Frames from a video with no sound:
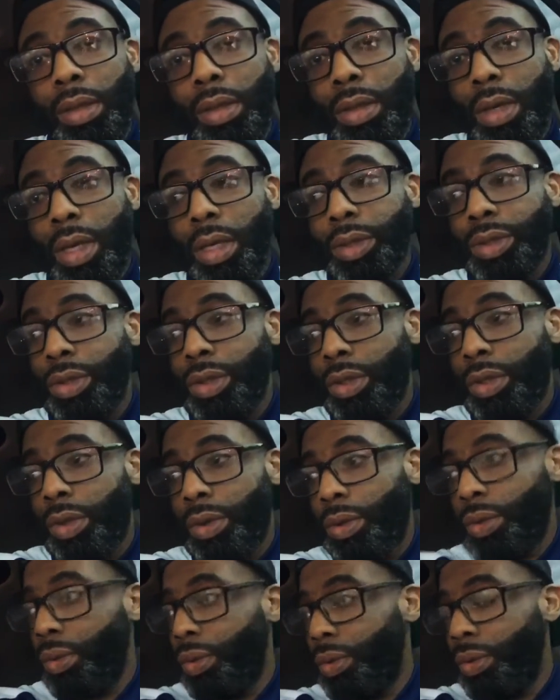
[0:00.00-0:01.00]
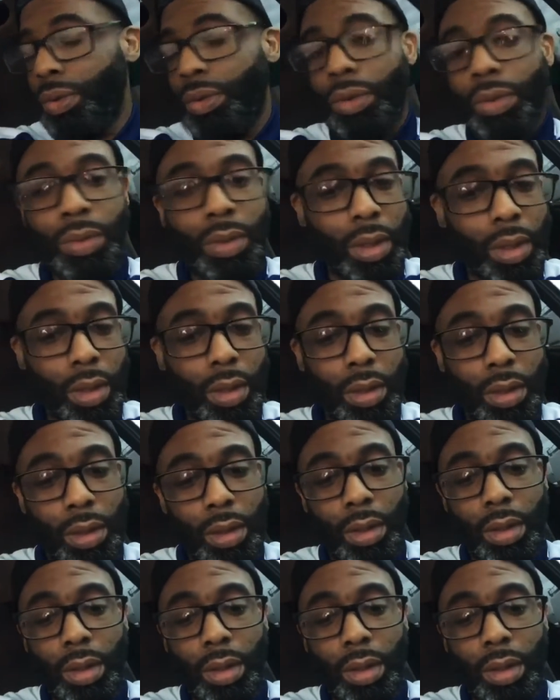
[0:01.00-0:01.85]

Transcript: You guys should know who you are.